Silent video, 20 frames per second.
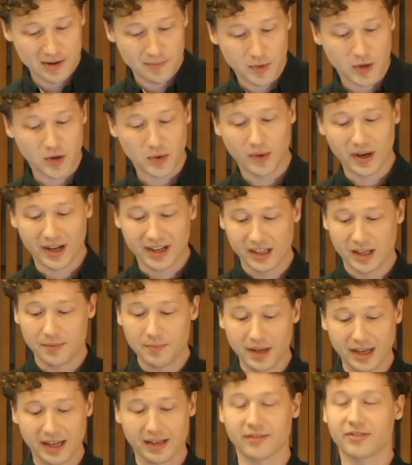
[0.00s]
curriculum
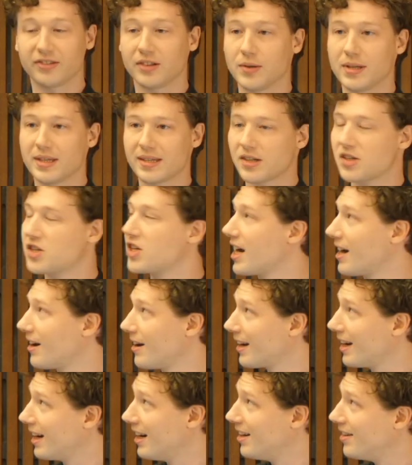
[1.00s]
influences
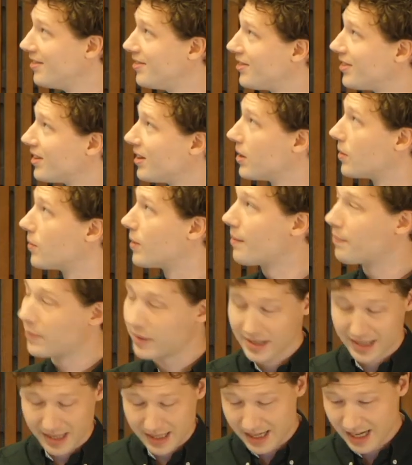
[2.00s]
sharing of
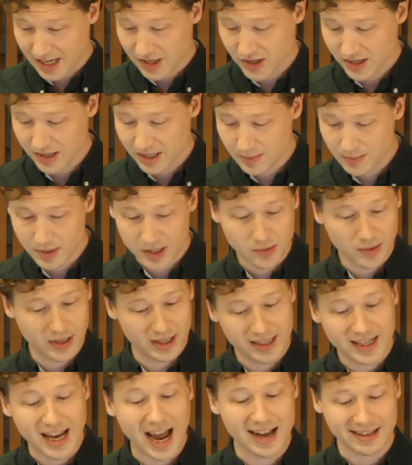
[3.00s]
representations between
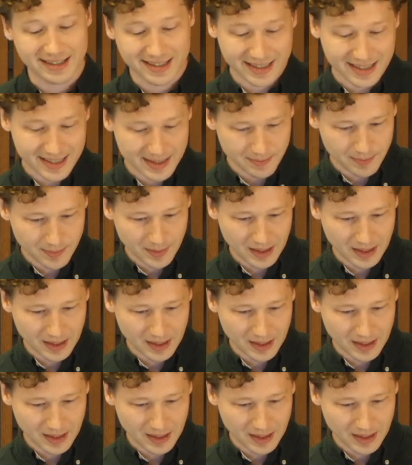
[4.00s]
tasks.